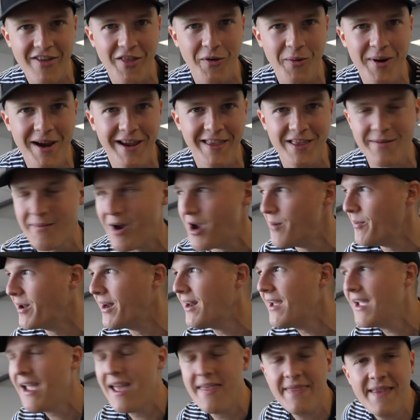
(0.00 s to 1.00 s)
other week at the
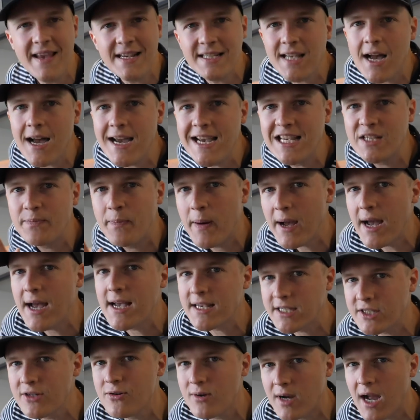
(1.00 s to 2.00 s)
moment, these are his
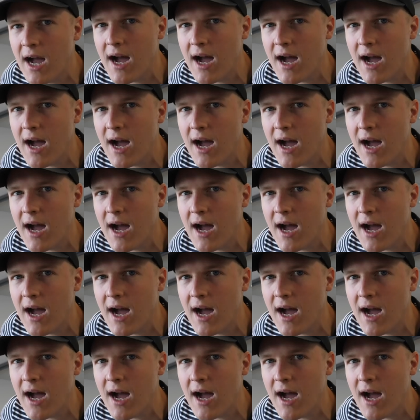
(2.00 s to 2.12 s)
personal